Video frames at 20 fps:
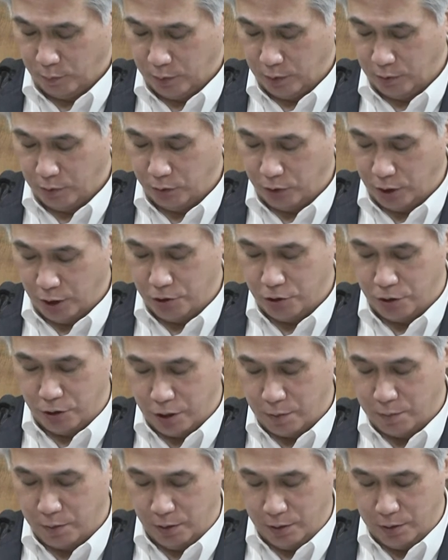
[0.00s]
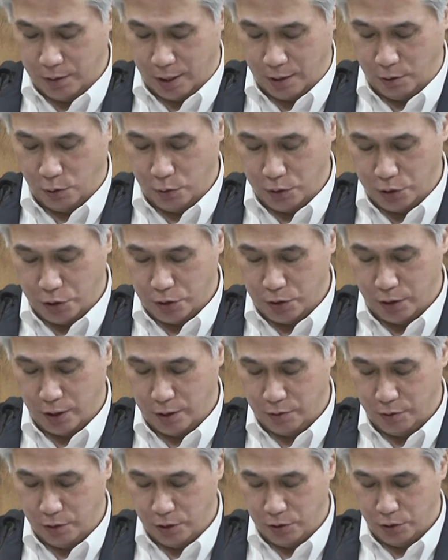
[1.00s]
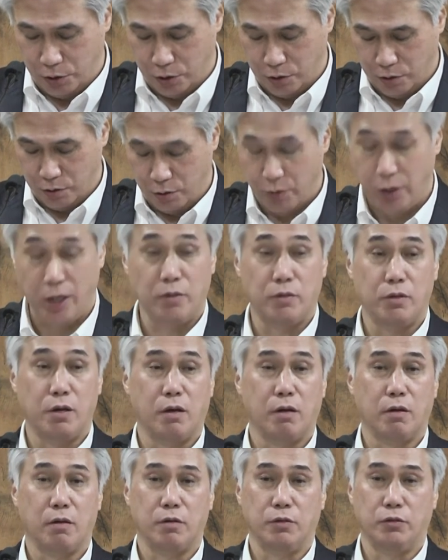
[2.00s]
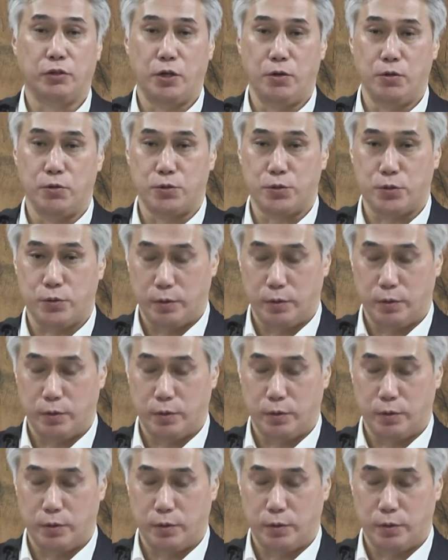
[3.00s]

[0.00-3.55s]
to teach Japanese language and this trend continues.